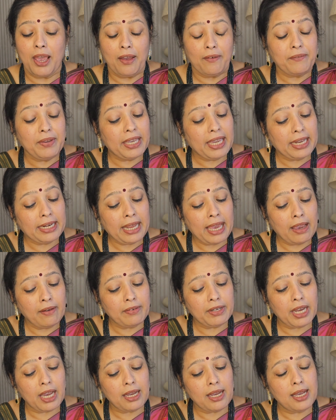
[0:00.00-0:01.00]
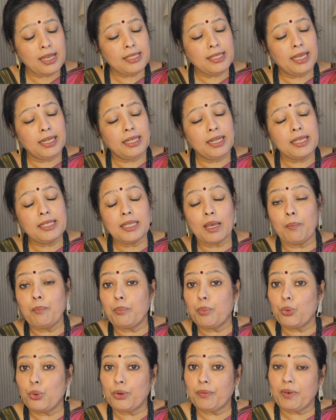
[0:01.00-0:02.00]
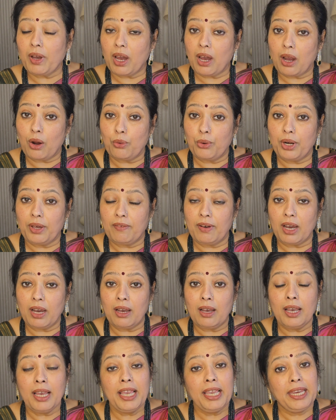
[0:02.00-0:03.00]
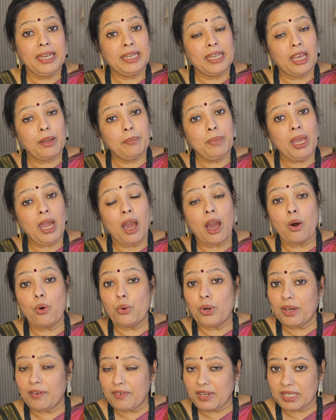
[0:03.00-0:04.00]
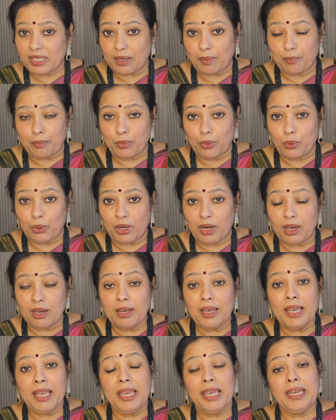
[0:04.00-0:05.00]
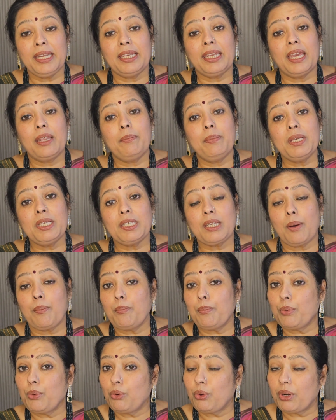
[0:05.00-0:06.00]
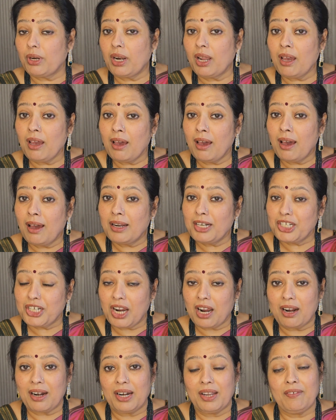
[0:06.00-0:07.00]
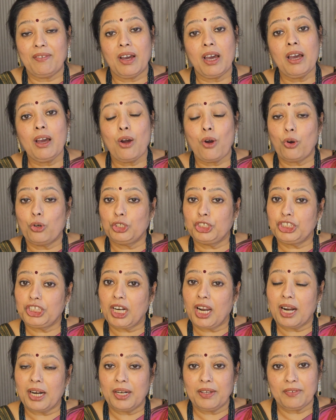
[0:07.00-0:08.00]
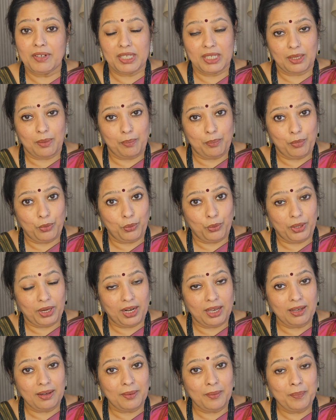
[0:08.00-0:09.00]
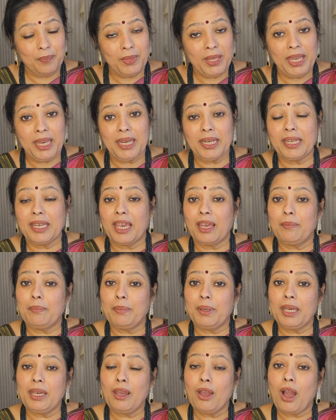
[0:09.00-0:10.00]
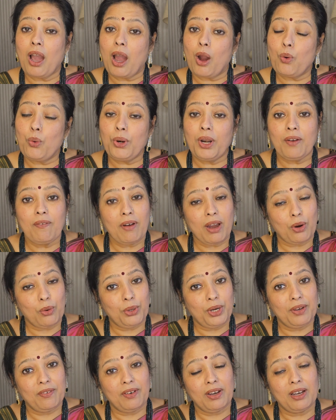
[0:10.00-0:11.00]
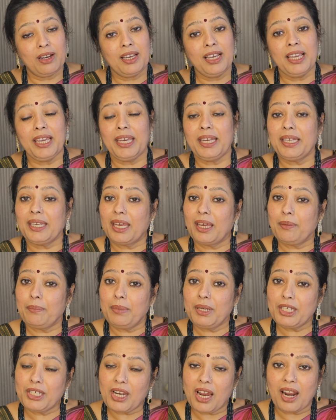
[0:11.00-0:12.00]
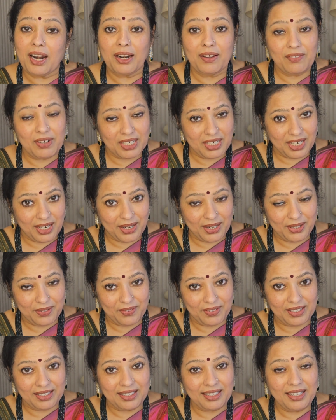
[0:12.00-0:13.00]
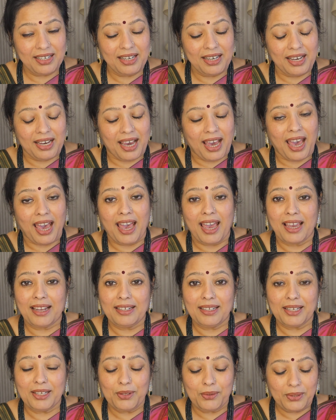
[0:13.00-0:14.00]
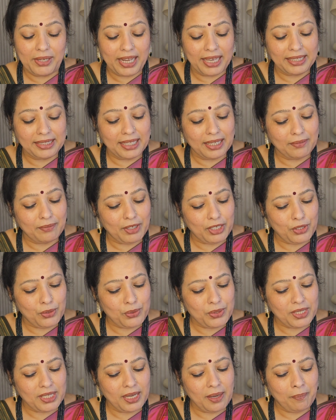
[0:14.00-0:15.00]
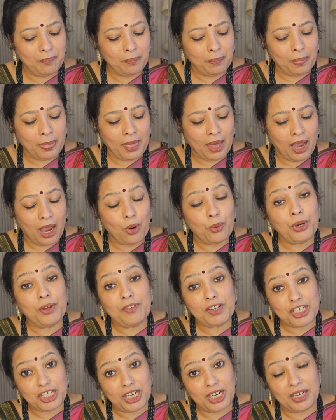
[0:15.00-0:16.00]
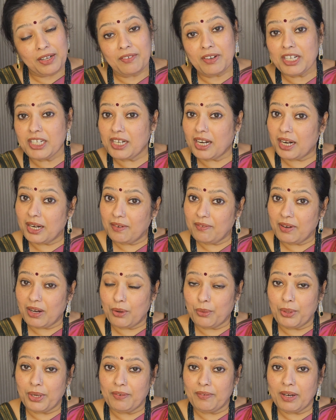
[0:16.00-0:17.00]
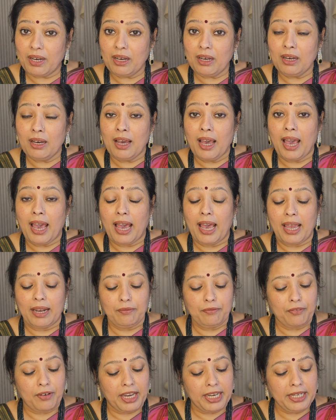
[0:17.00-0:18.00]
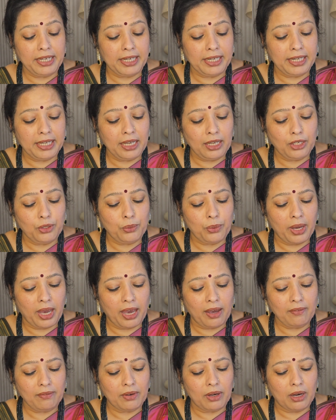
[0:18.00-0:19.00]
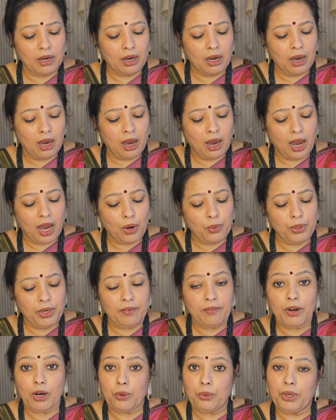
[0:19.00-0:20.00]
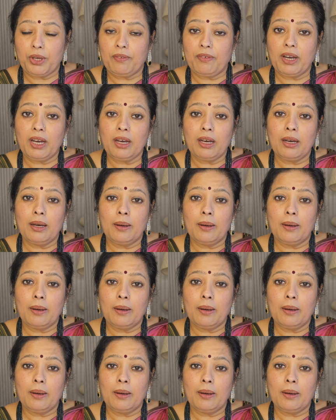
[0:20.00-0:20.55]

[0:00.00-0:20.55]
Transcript: We can have ragas that are Sampurva Audava. It can be Audava Sampurna. It can be Sampurna Shadava or Shadava Sampurna. It can be Audava Audava. It can be Shadava Shadava. And like that, when you see Audava Shadava, Shadava Audava, and finally you have Audava Audava.